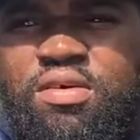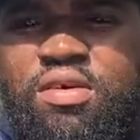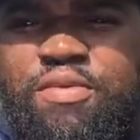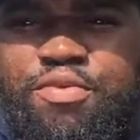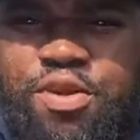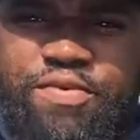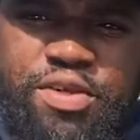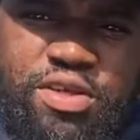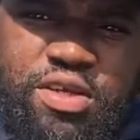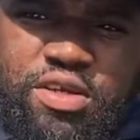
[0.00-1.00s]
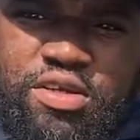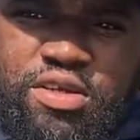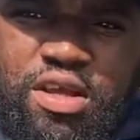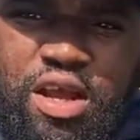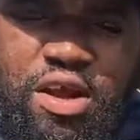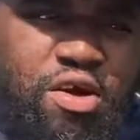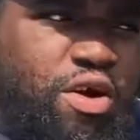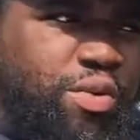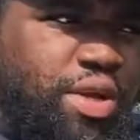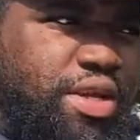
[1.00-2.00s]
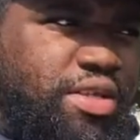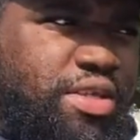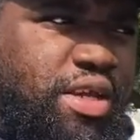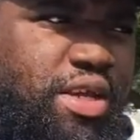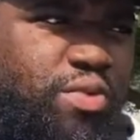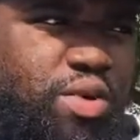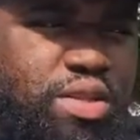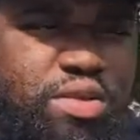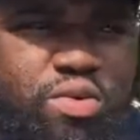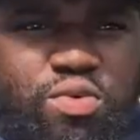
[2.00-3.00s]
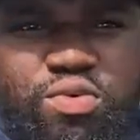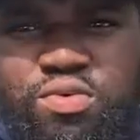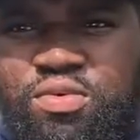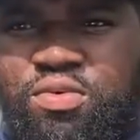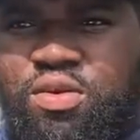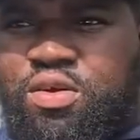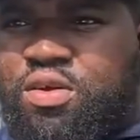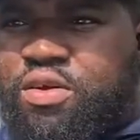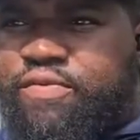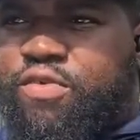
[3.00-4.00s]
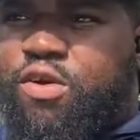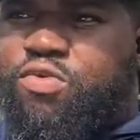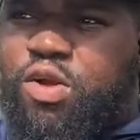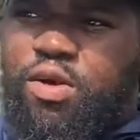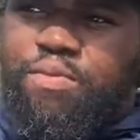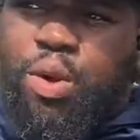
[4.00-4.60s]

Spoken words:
in previous years. I always didn't want no first round